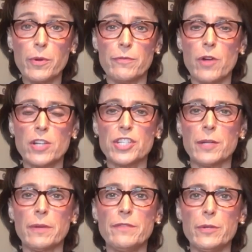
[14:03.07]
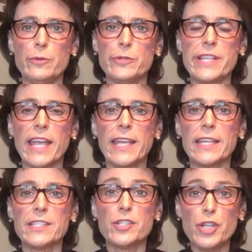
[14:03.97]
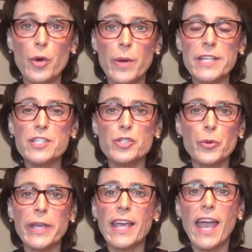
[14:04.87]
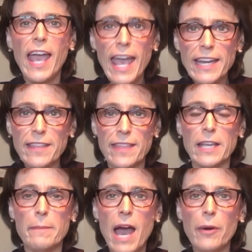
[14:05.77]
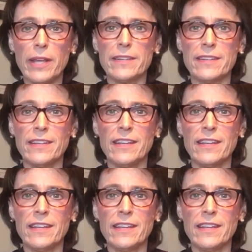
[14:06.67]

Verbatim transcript: with fraudulent reviews, and no one is doing anything about it.